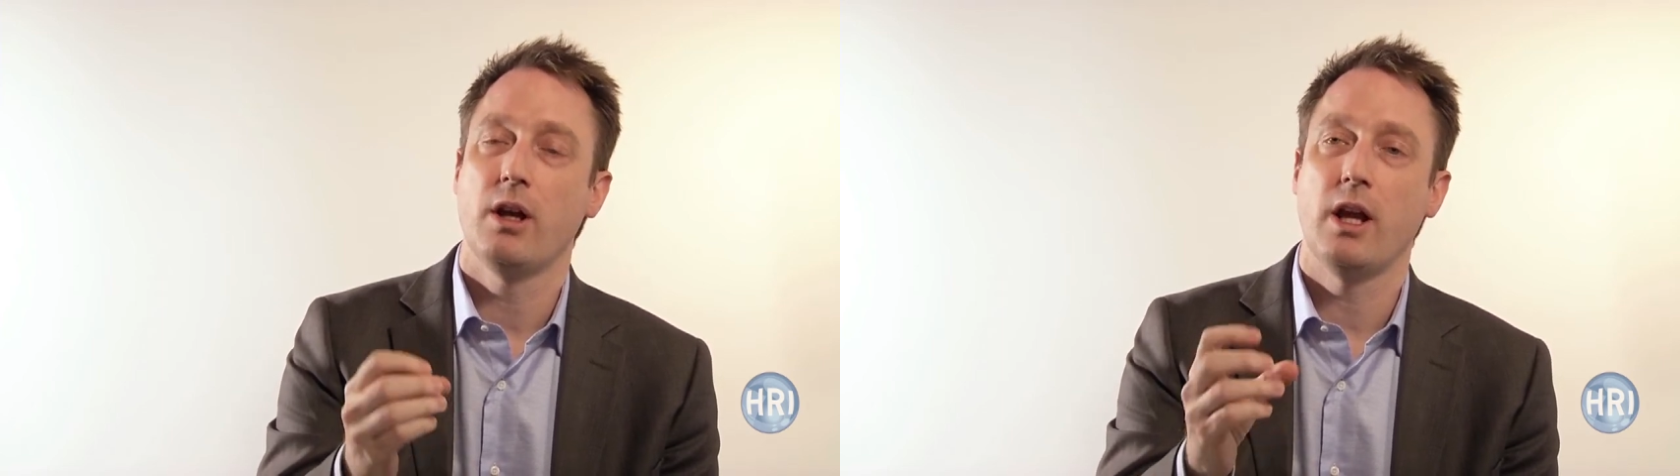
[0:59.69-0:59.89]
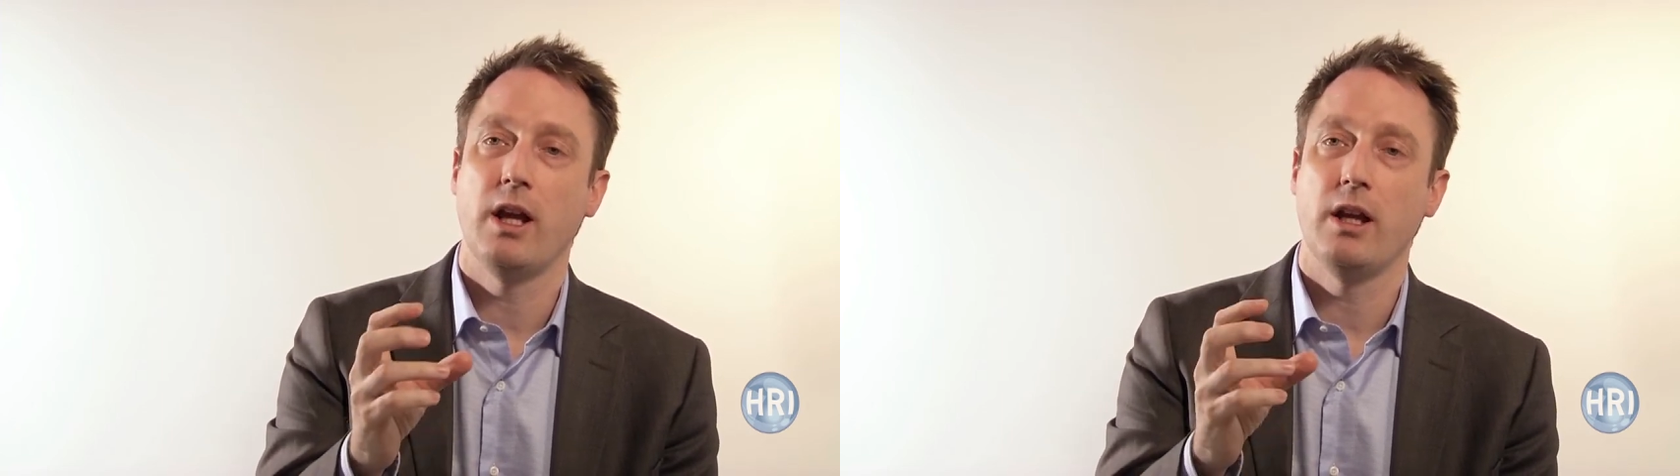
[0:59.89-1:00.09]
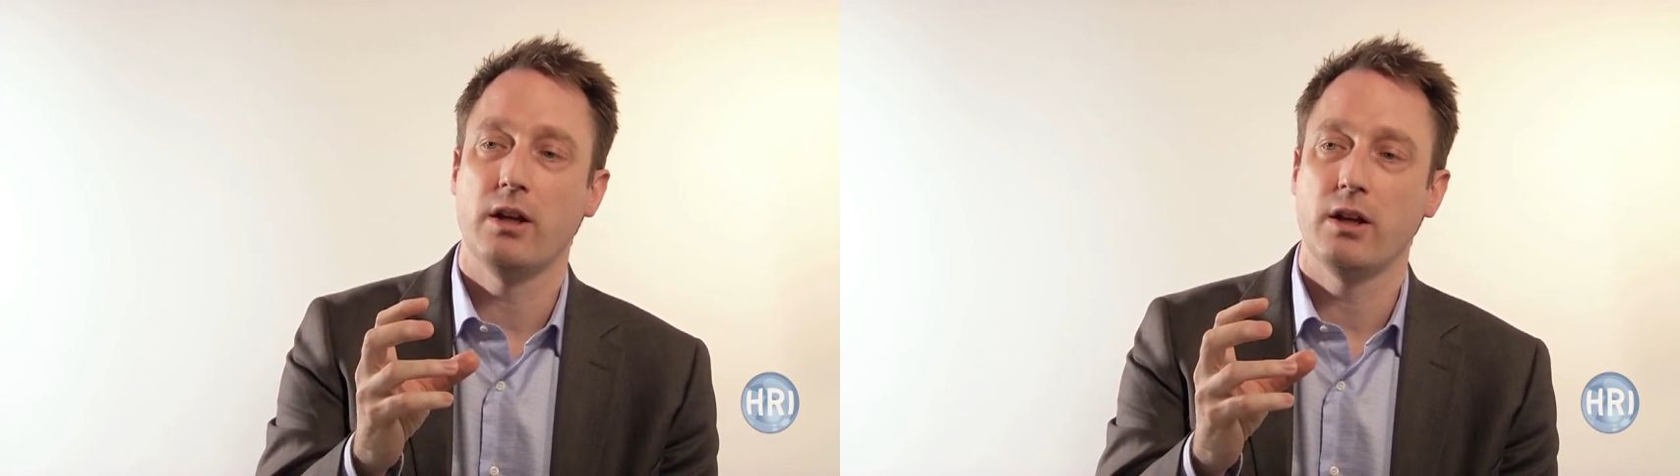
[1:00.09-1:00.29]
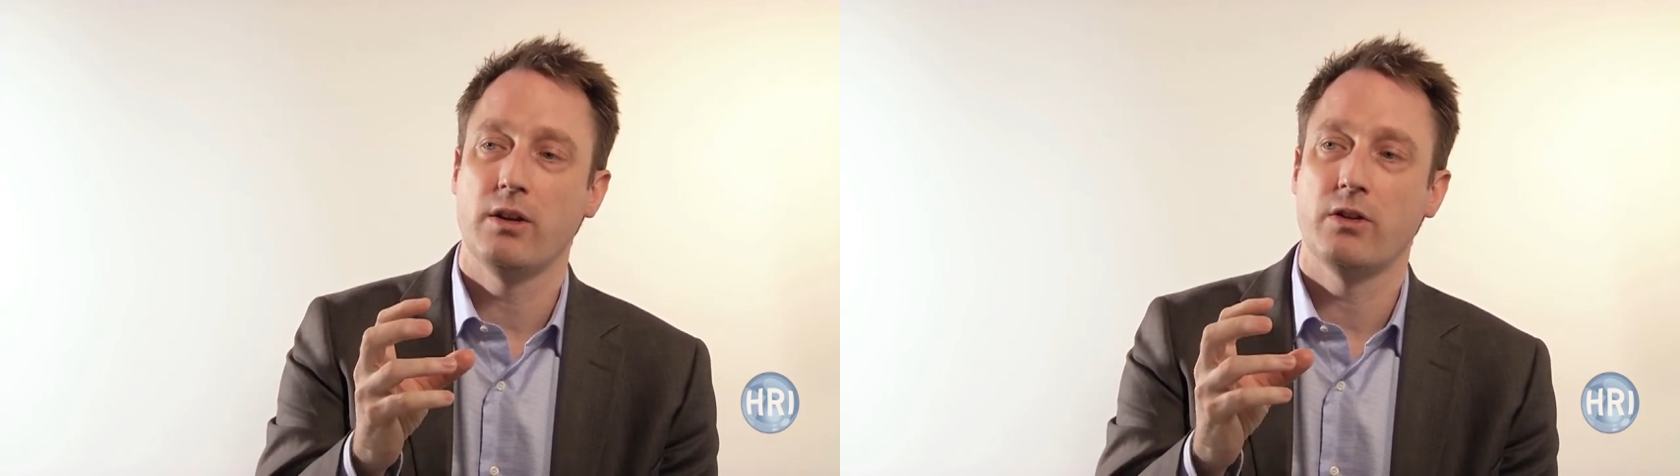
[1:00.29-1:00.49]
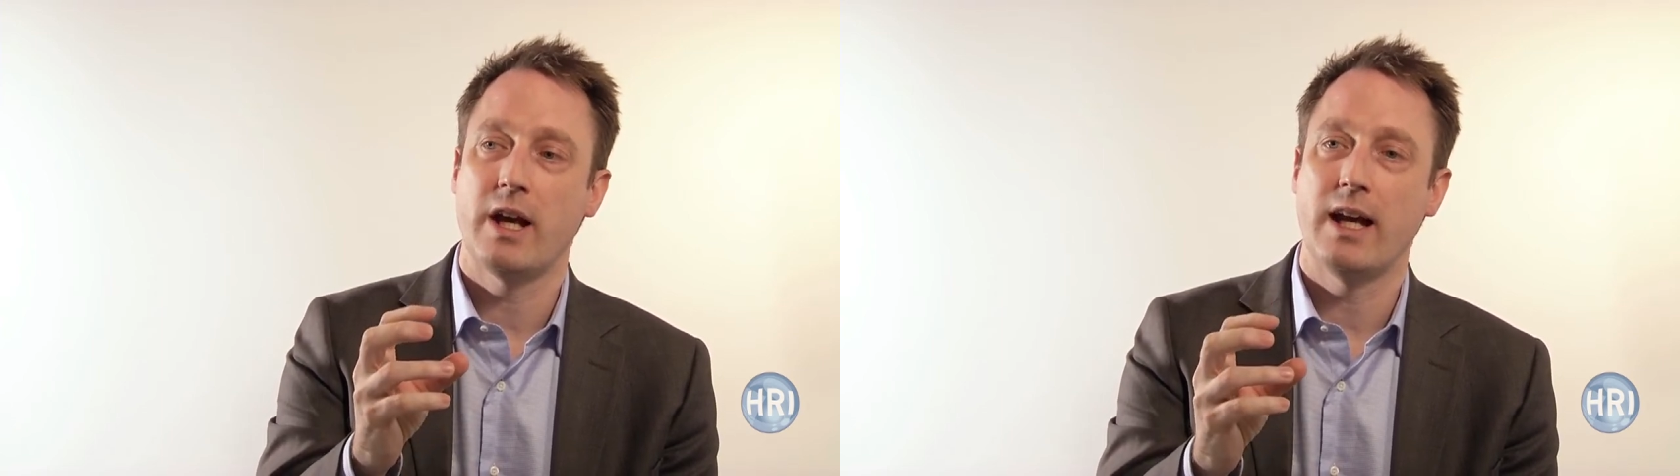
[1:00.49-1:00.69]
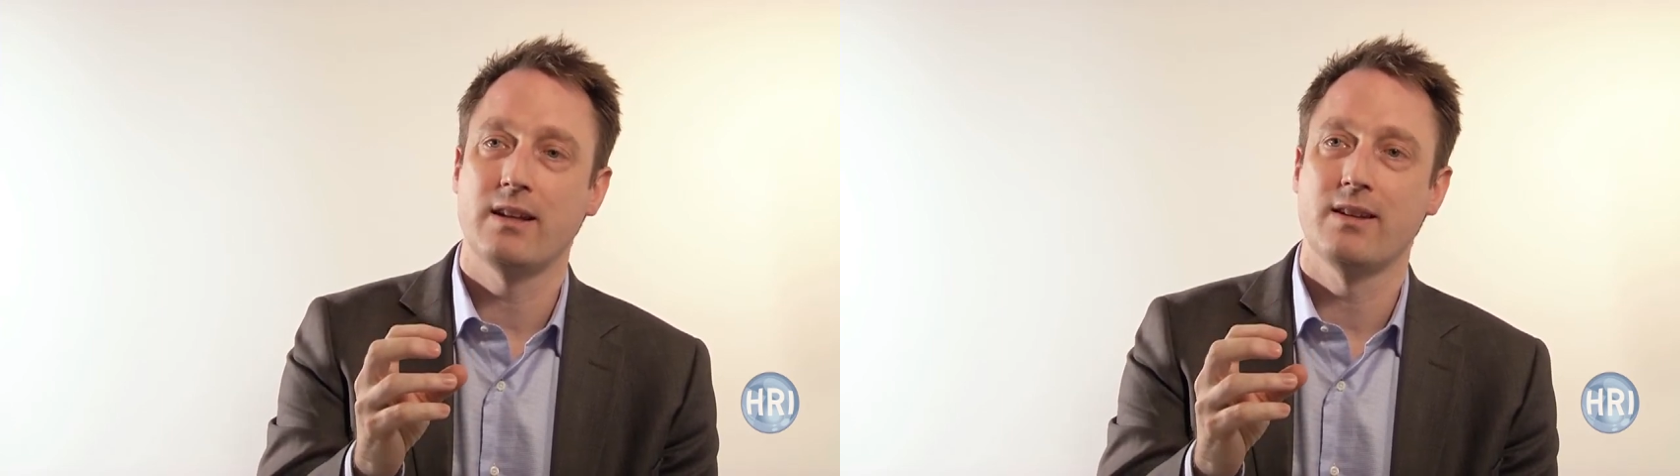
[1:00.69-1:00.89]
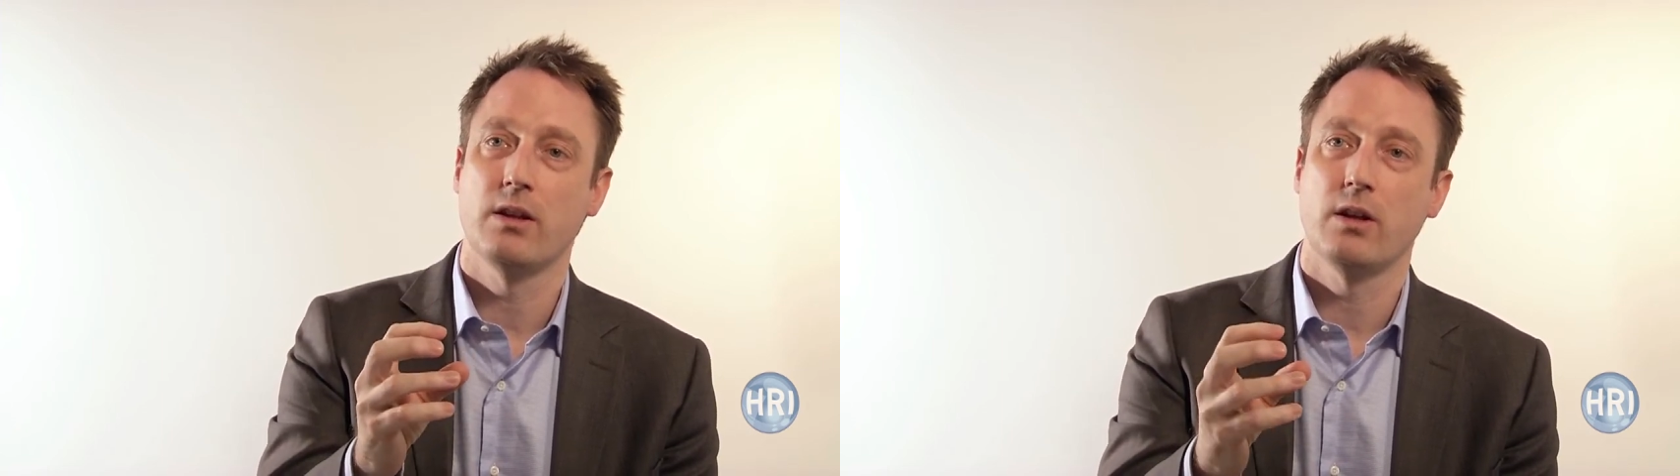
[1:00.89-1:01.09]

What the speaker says: and that